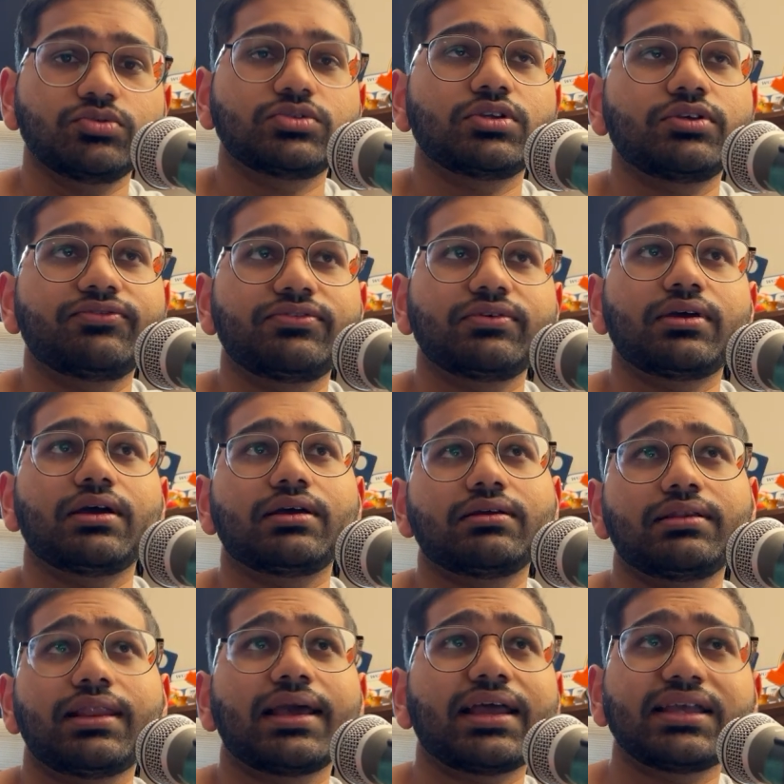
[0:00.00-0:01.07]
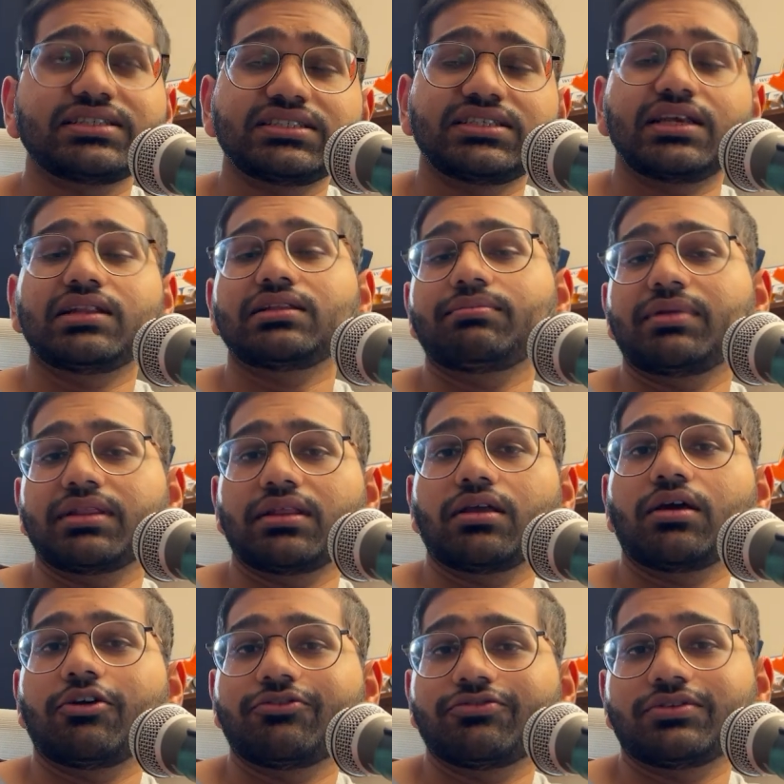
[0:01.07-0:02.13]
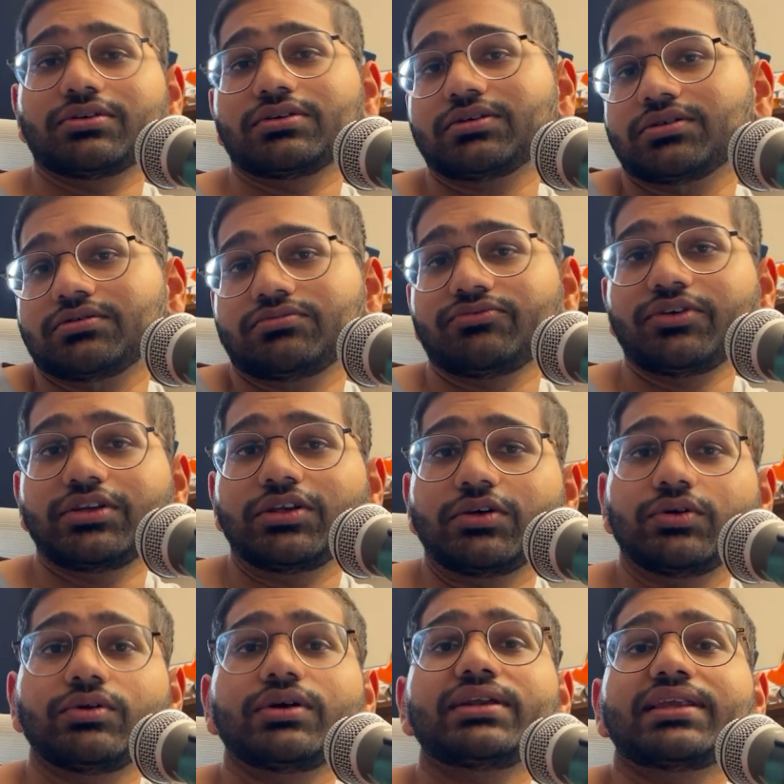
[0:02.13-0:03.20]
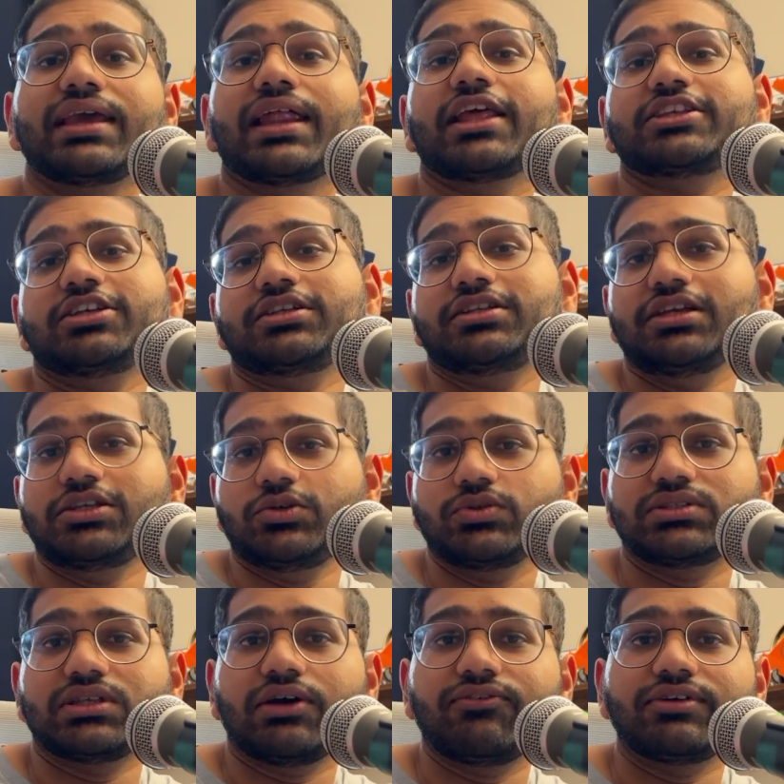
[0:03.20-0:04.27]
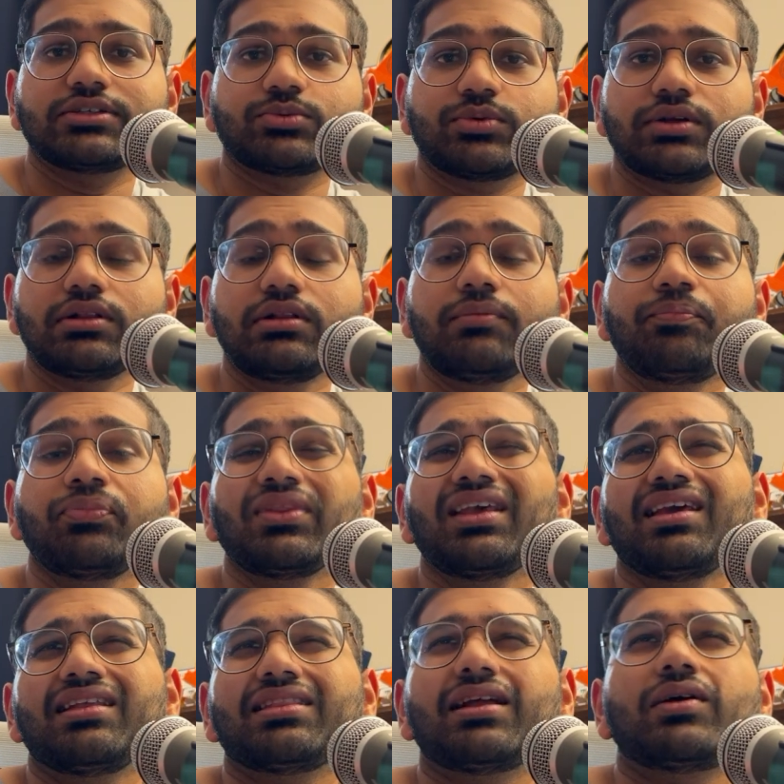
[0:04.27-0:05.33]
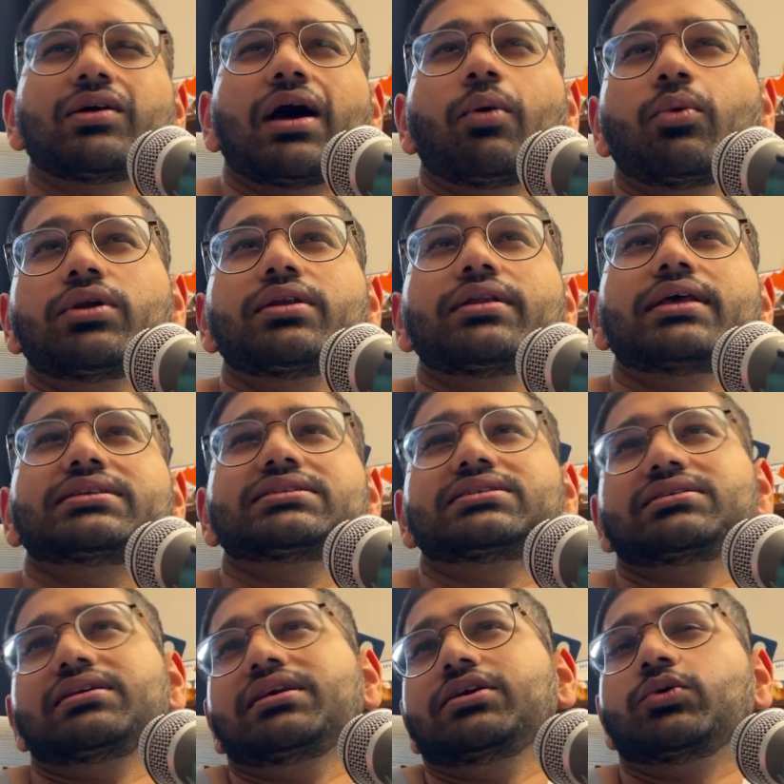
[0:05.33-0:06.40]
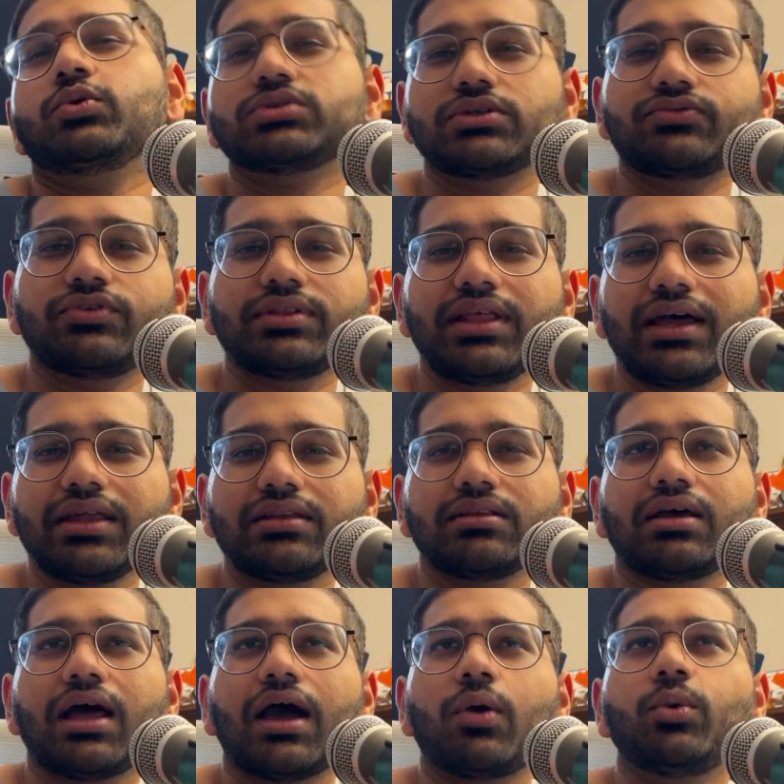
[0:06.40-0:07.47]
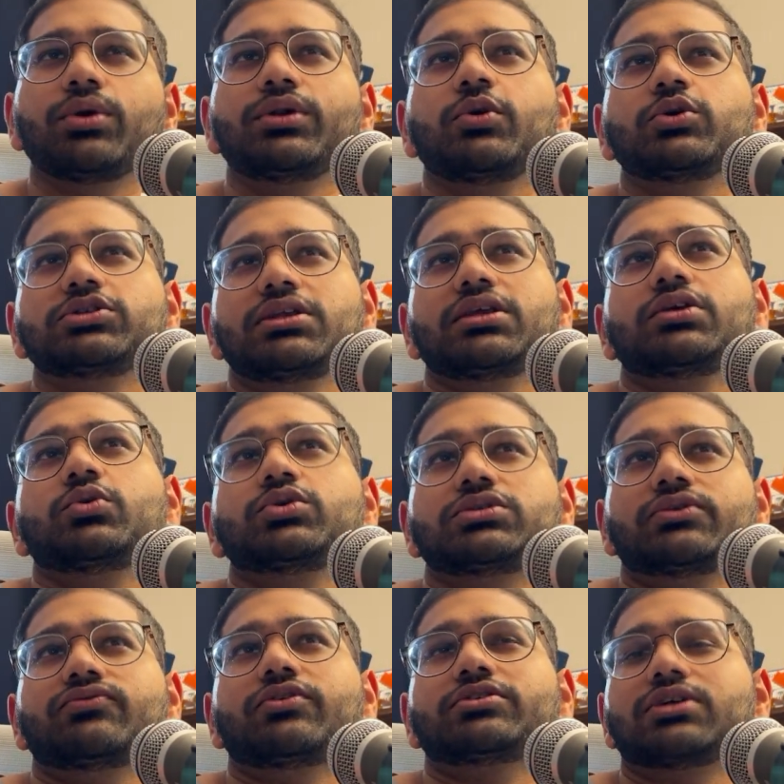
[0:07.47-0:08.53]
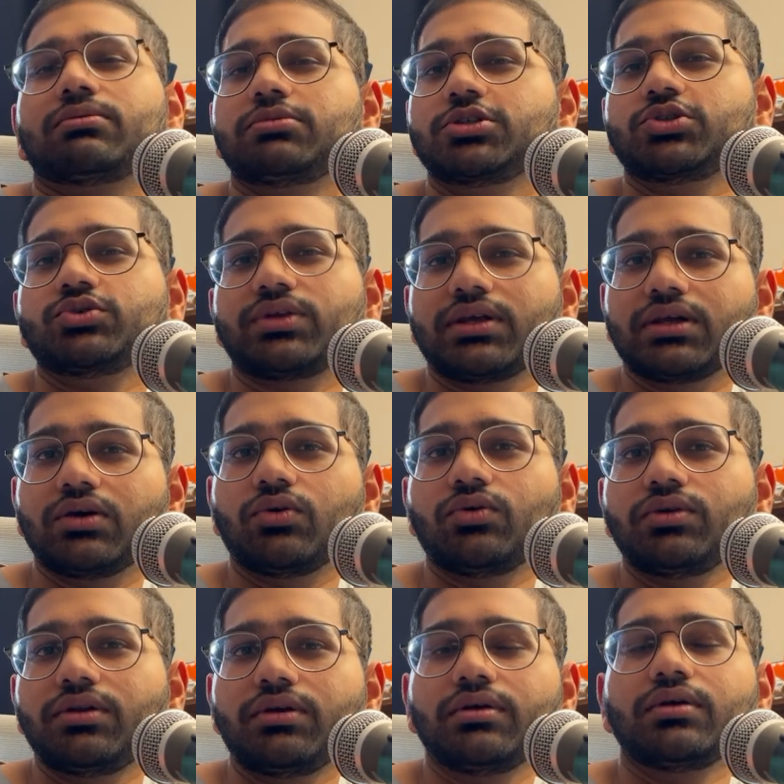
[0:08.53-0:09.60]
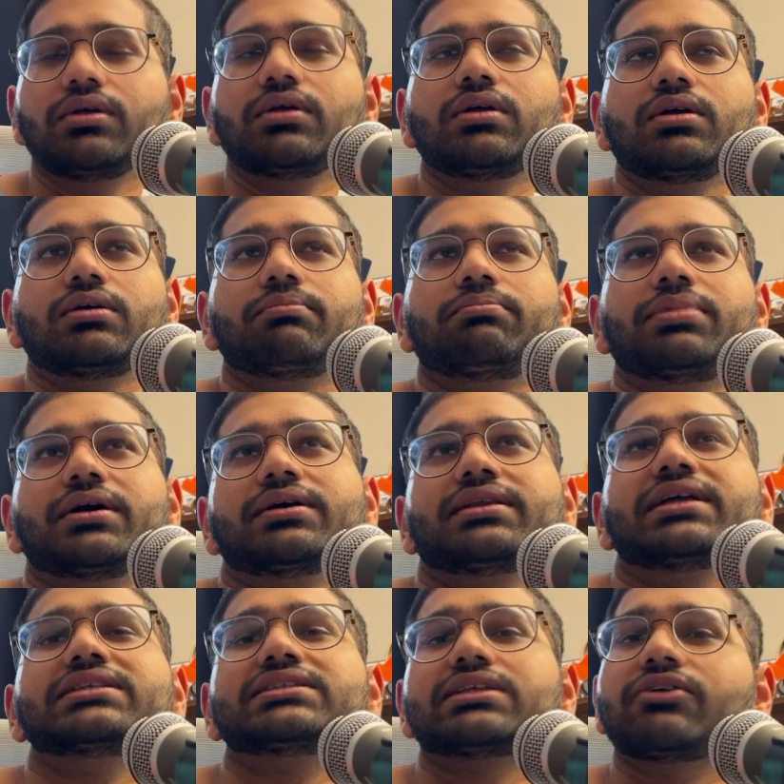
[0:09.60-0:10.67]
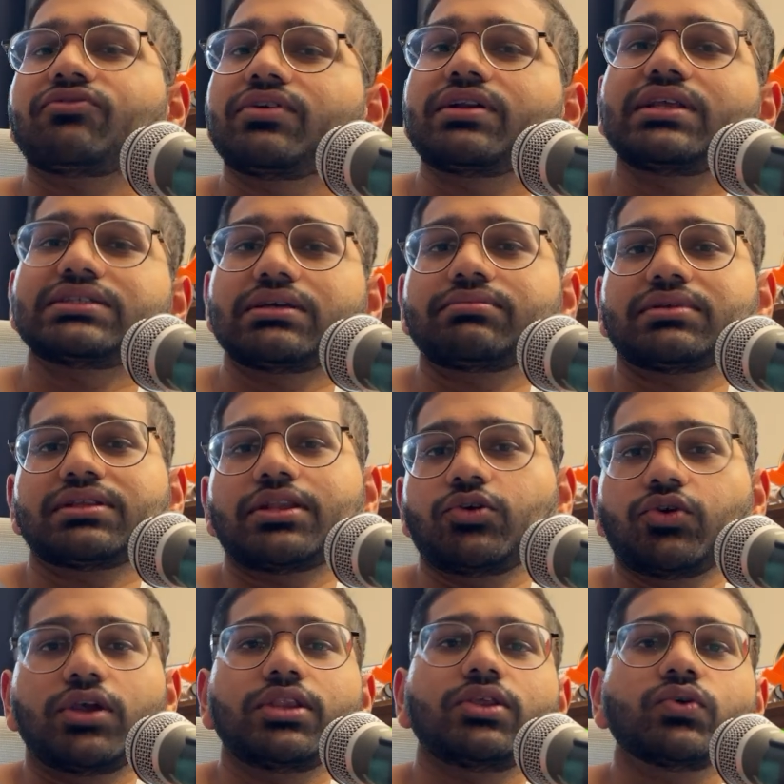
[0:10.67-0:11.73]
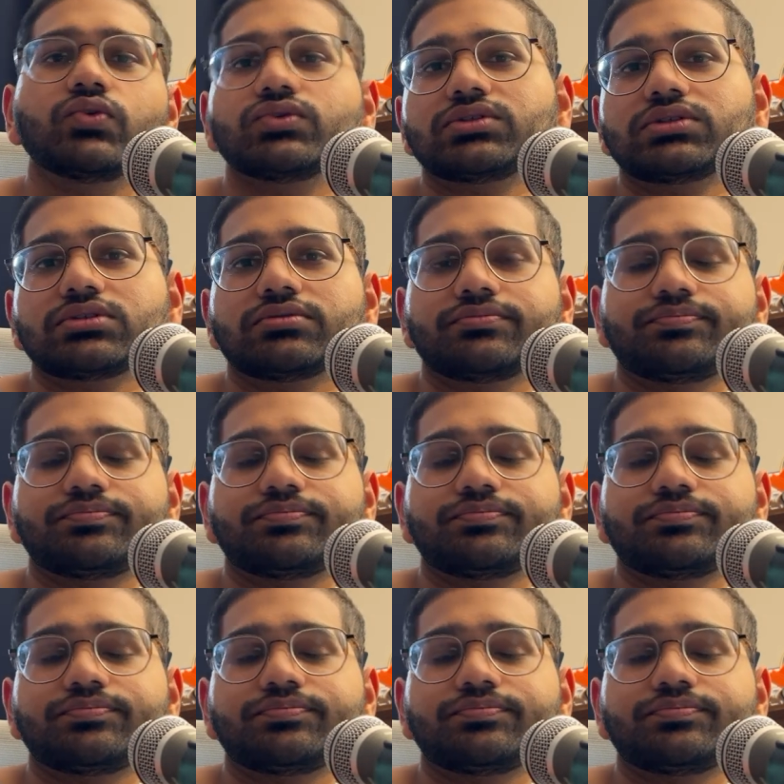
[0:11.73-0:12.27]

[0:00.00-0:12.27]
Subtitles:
So like as I said in the beginning of the video, it can actually teach you stuff as well. Now, I wouldn't necessarily use it for that. I would usually use it for troubleshooting code, but it's definitely something that you can use.